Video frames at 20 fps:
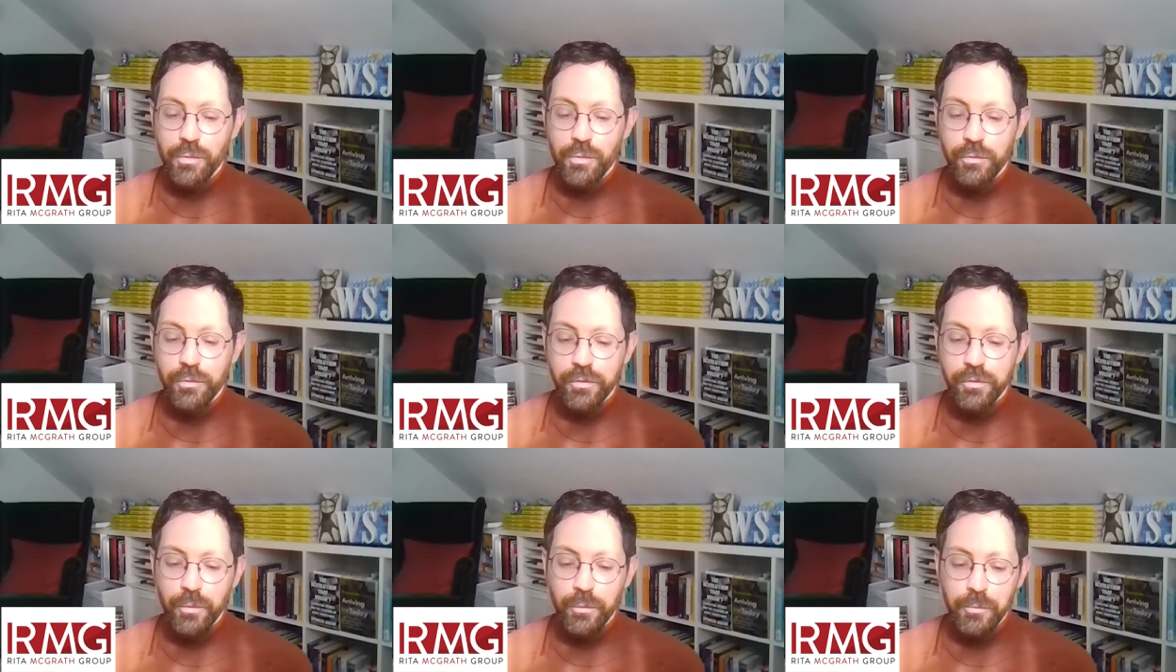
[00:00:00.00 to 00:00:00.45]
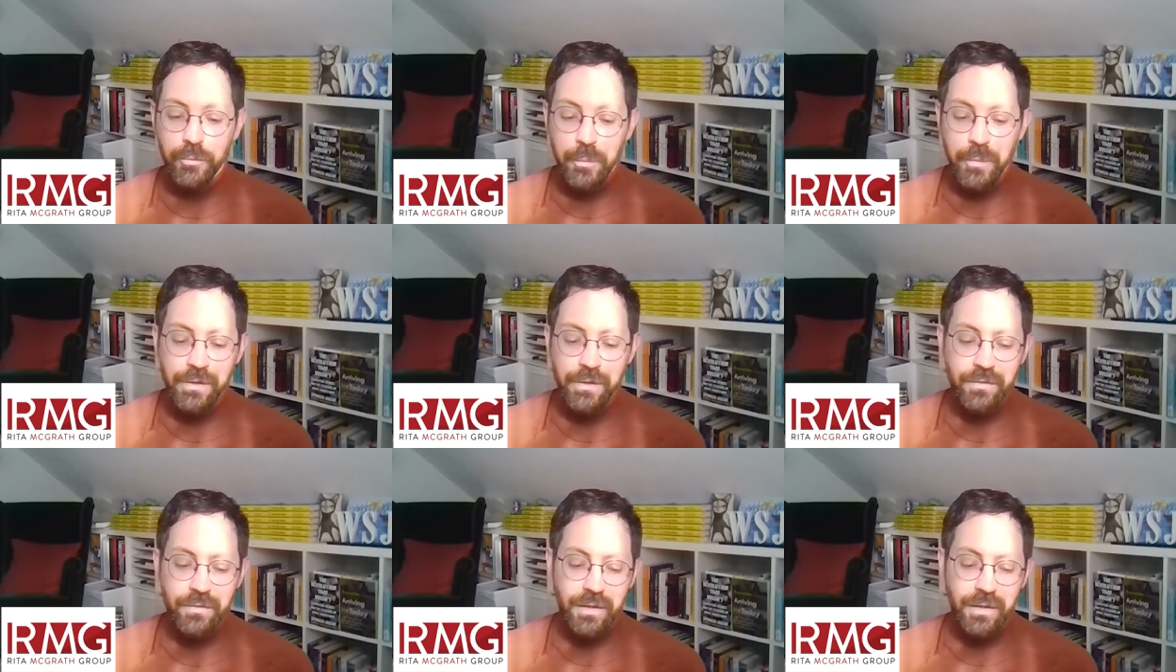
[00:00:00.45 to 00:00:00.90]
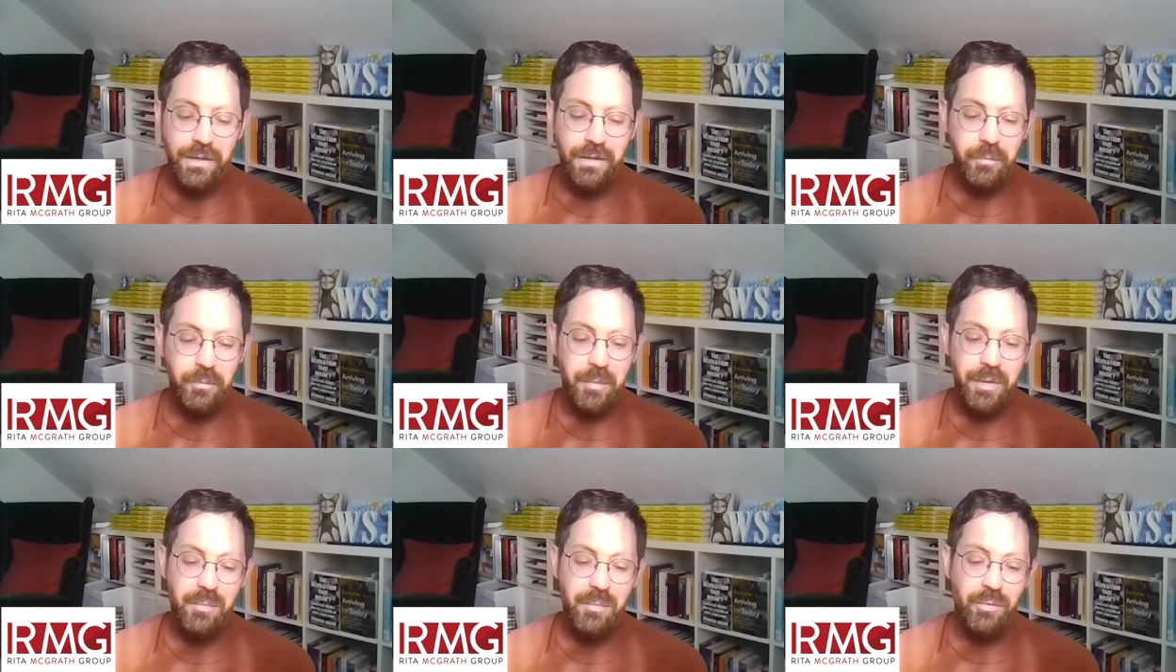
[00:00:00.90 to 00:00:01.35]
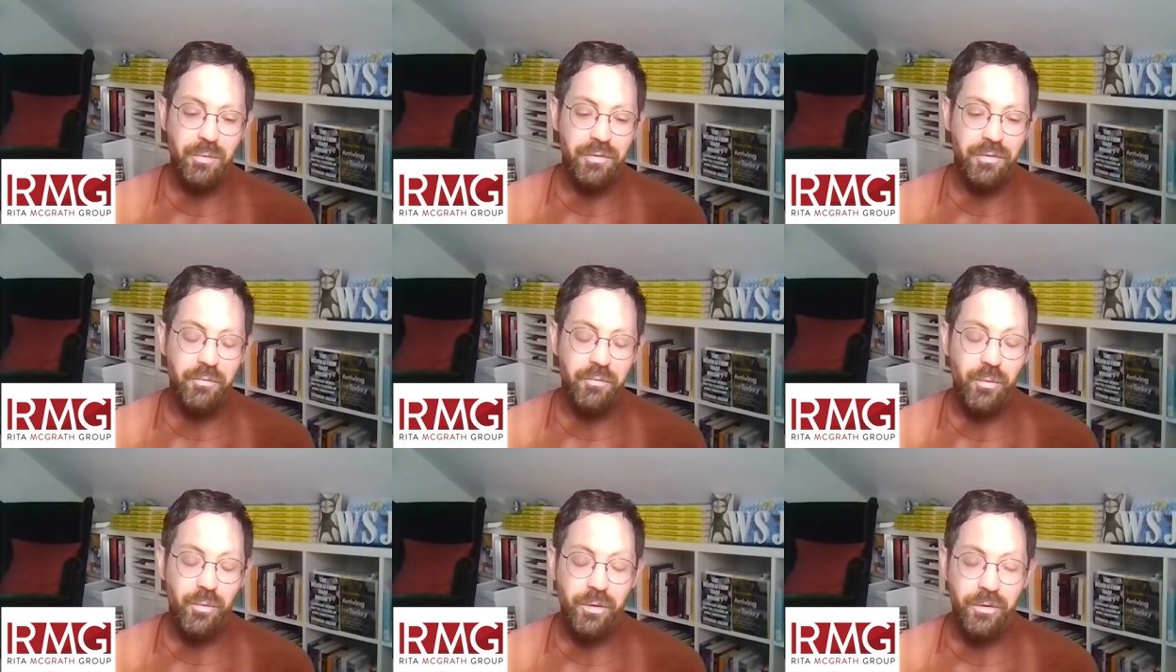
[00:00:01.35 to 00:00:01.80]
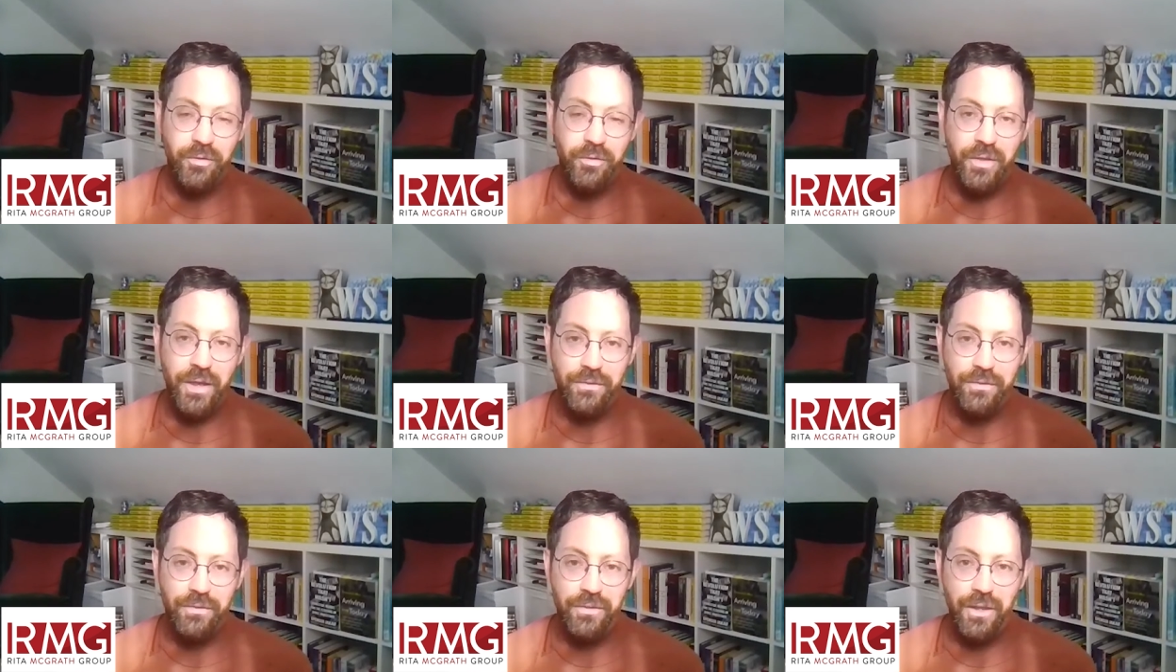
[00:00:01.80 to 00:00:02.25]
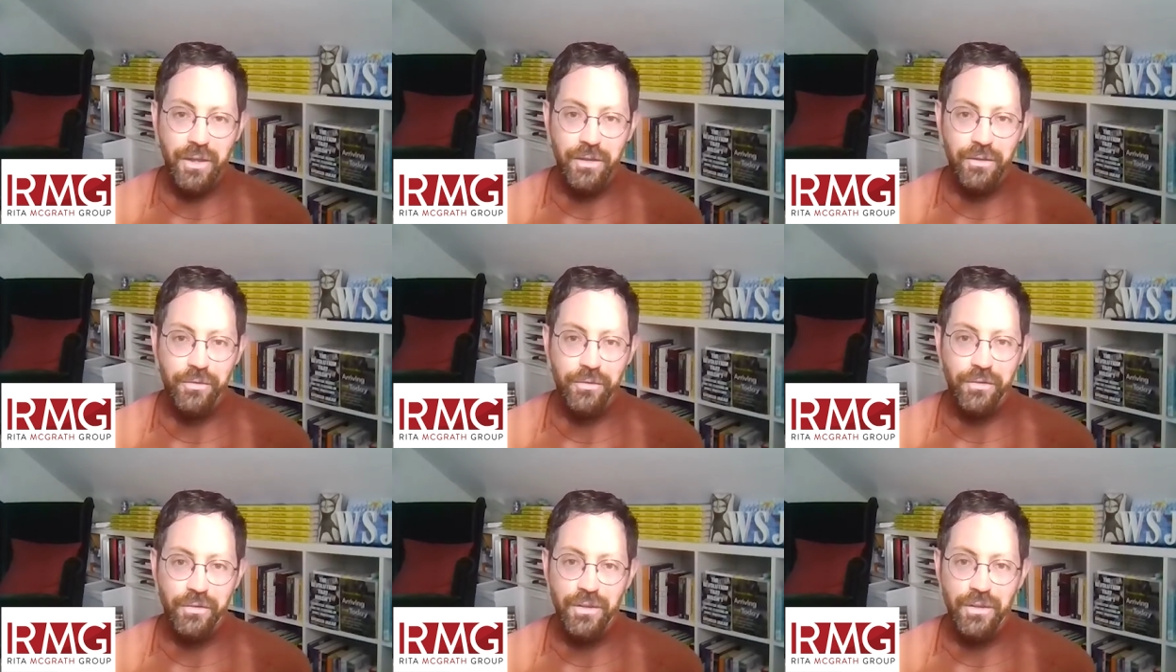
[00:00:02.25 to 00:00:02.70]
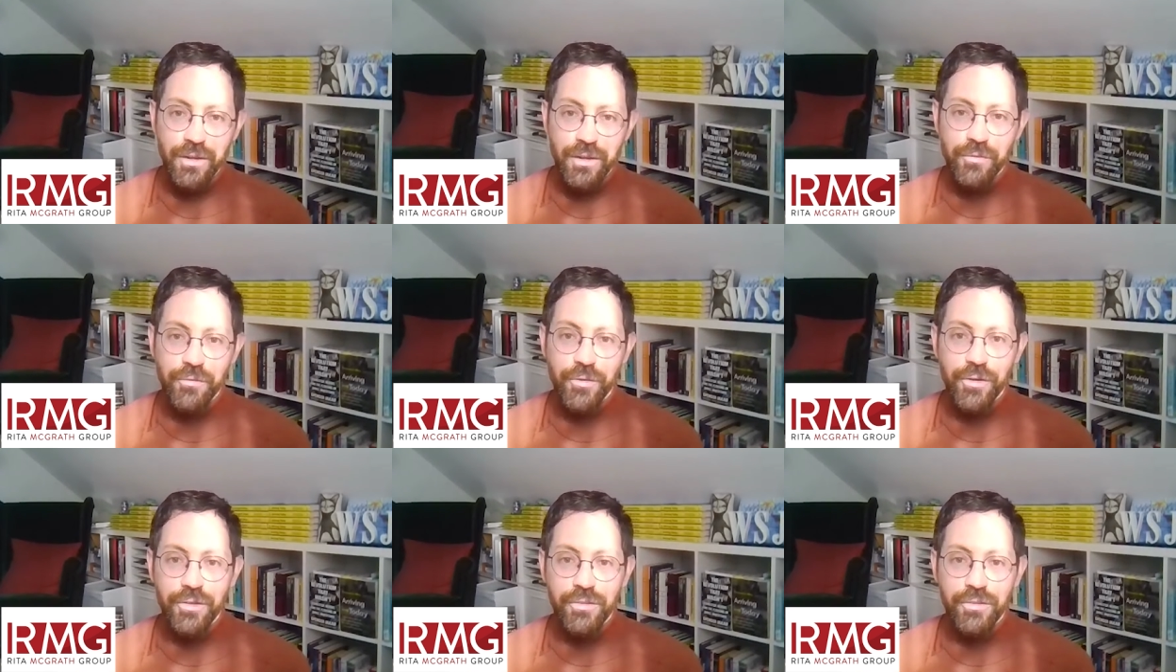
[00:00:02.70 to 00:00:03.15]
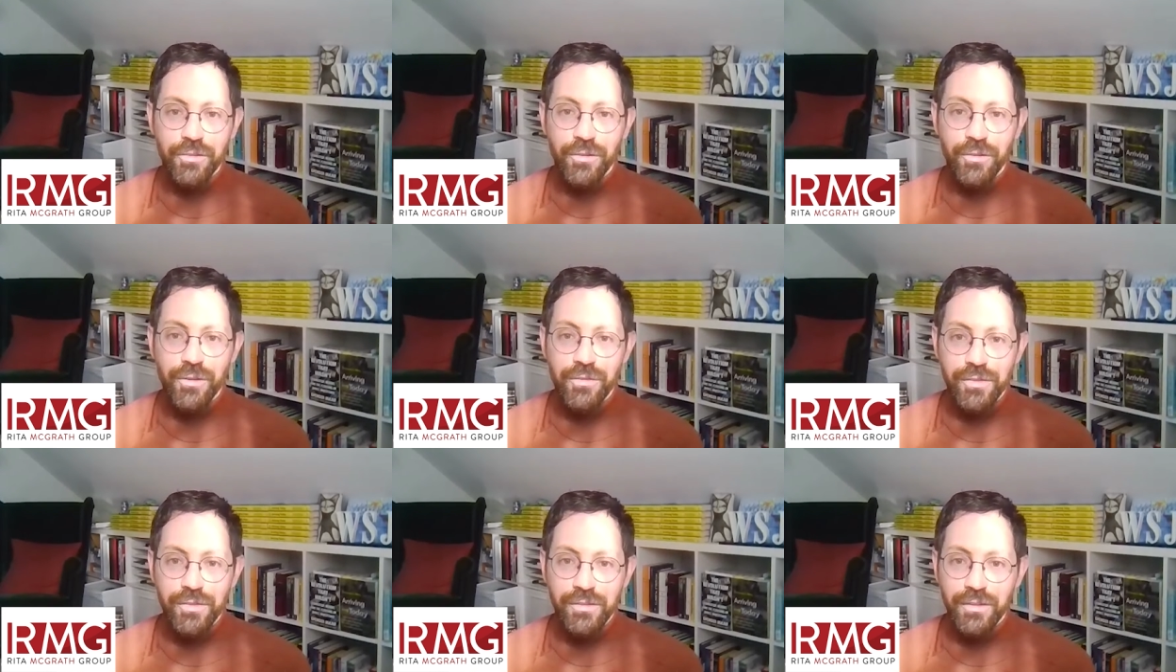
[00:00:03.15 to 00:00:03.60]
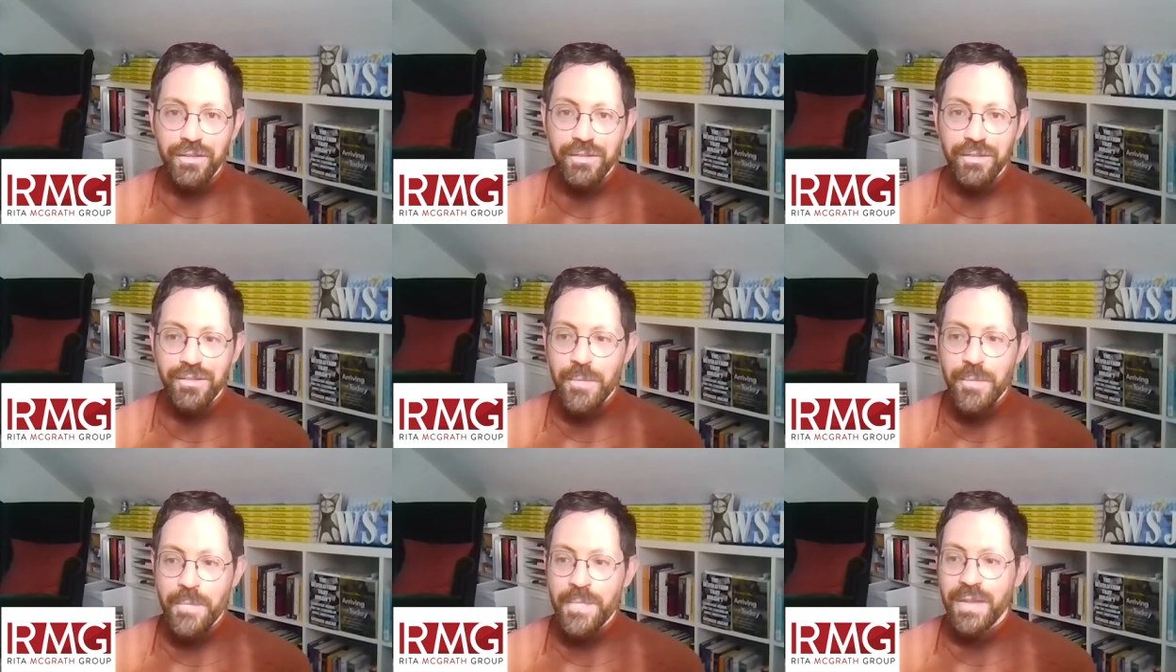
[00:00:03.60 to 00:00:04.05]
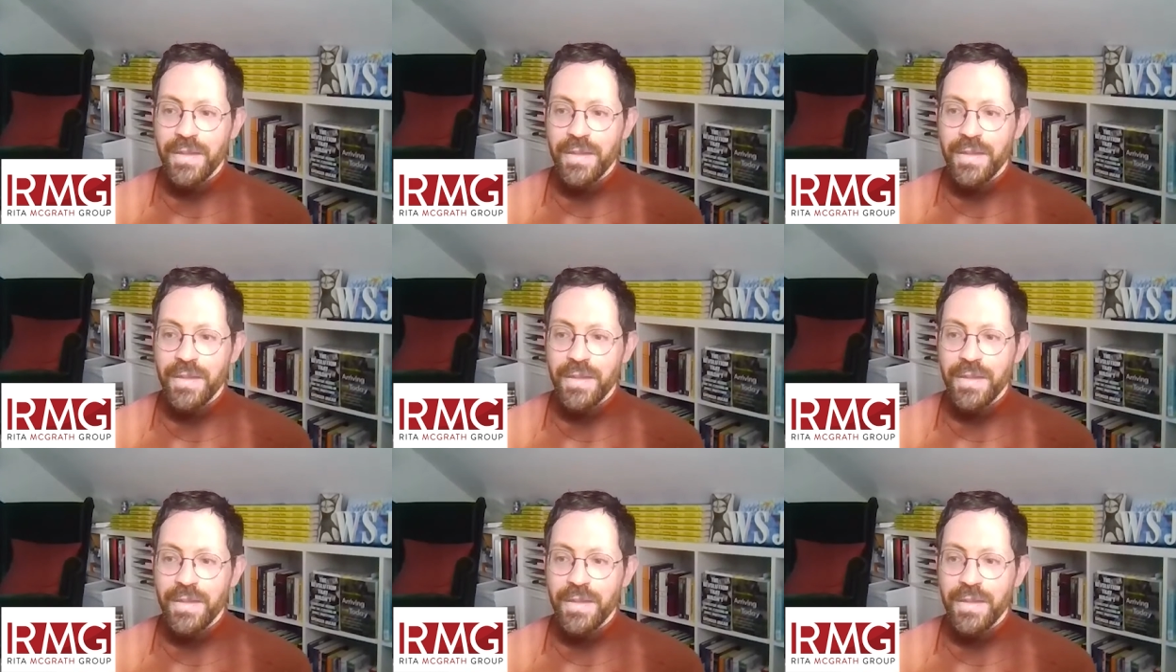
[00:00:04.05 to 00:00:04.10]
who's so experienced that he gets paid more than four hundred thousand dollars a year for his services